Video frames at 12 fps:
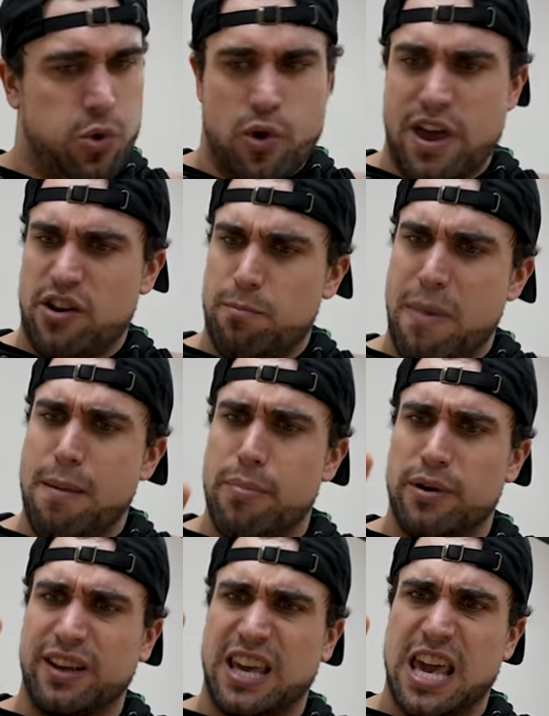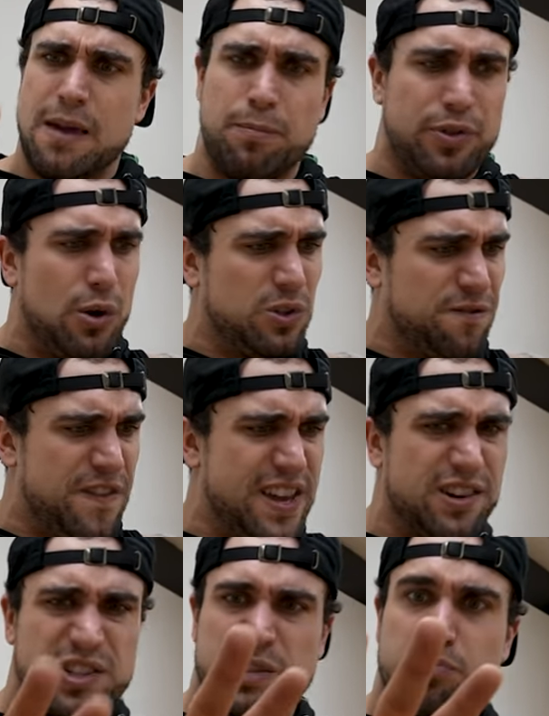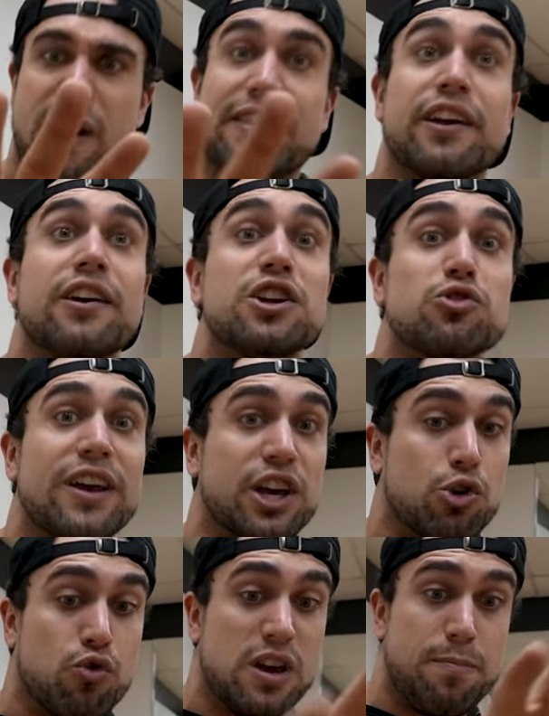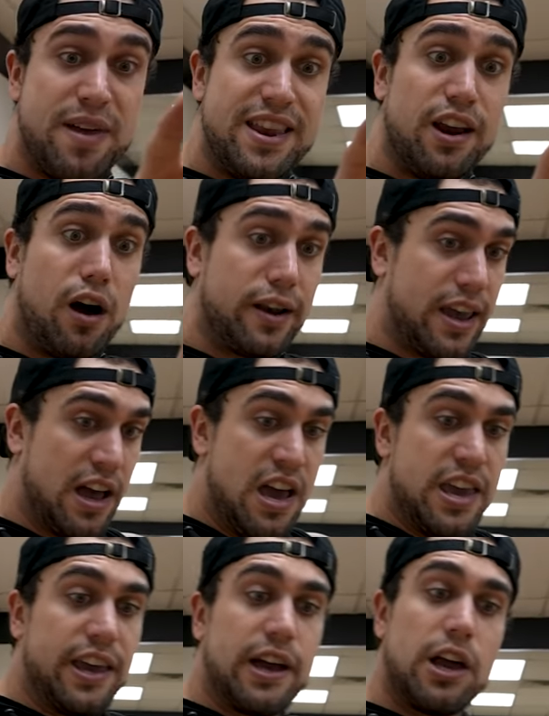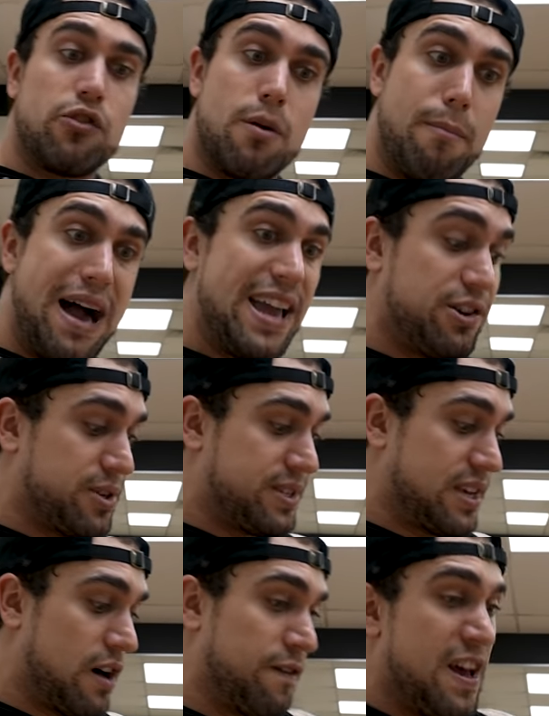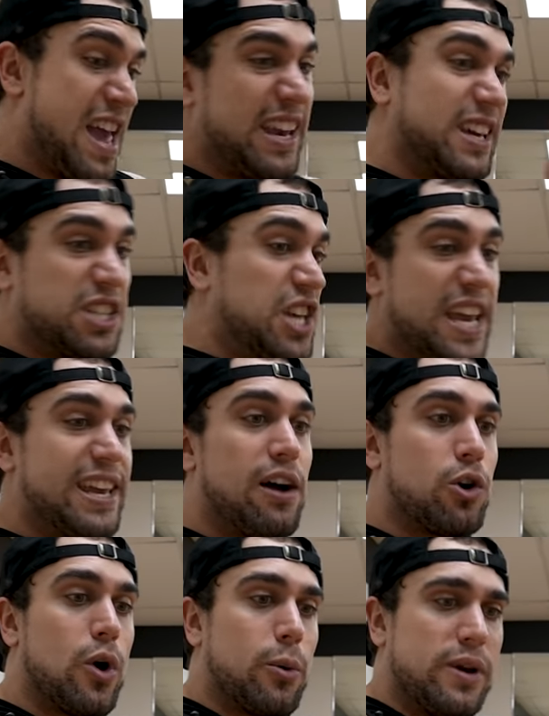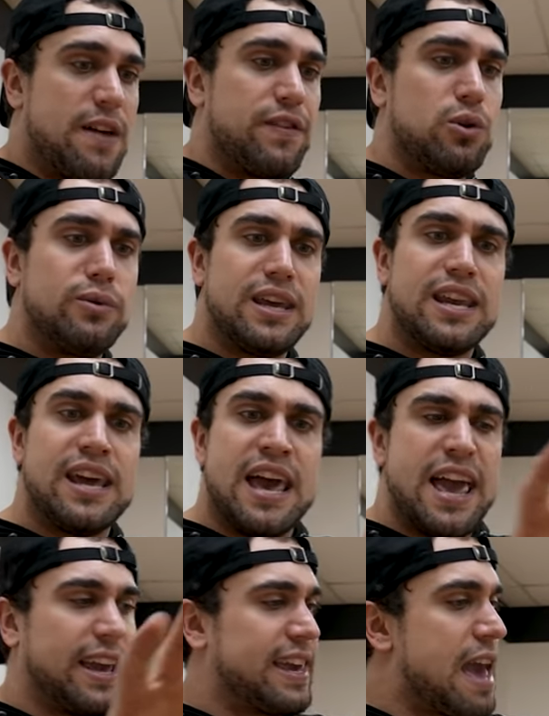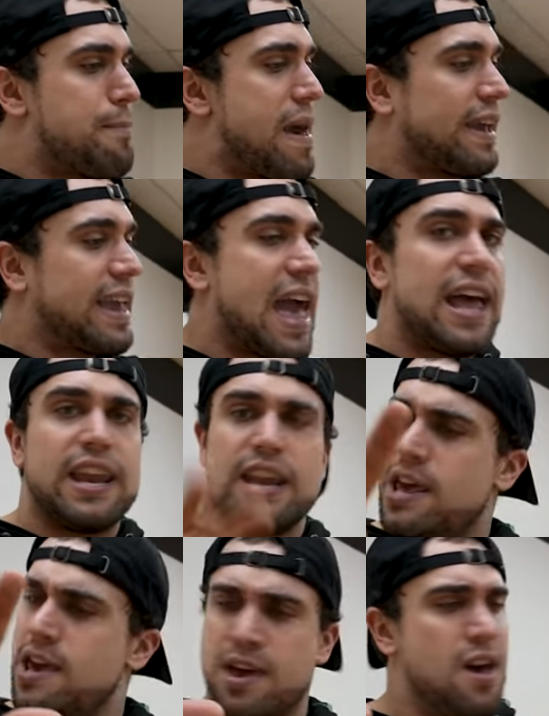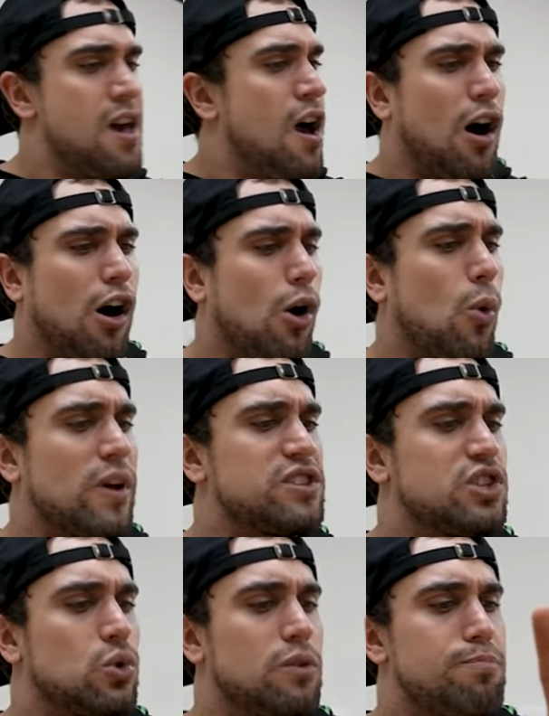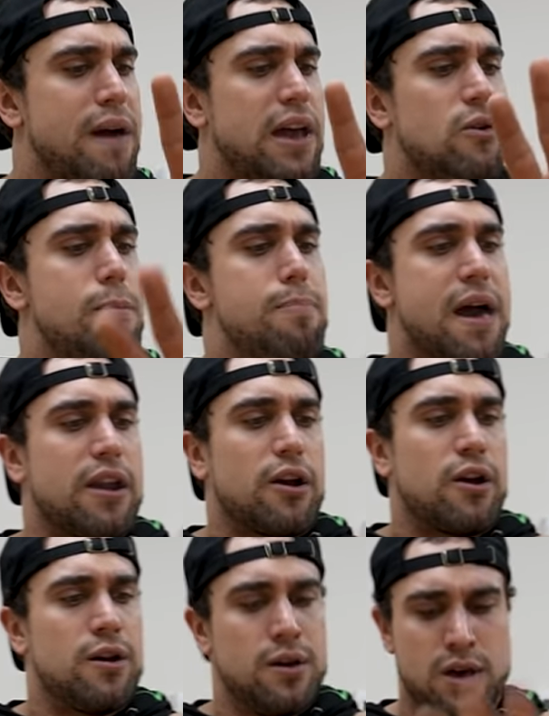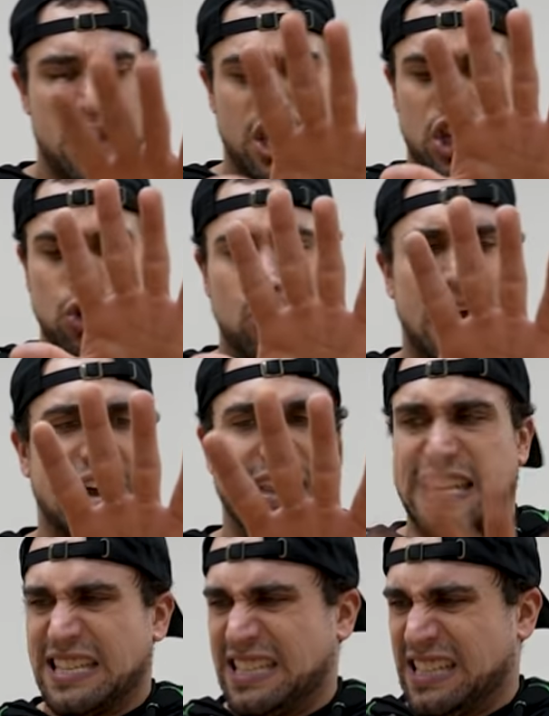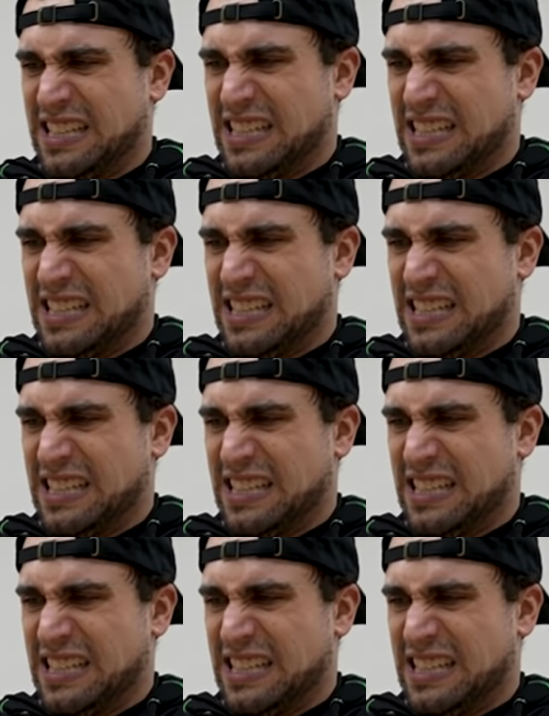And remember to keep those fingers spread. They're gonna try to creep in on you. You gotta remind yourself, and you can shake it out quick whenever you need it and get back at it. Always doing better and better. You got this.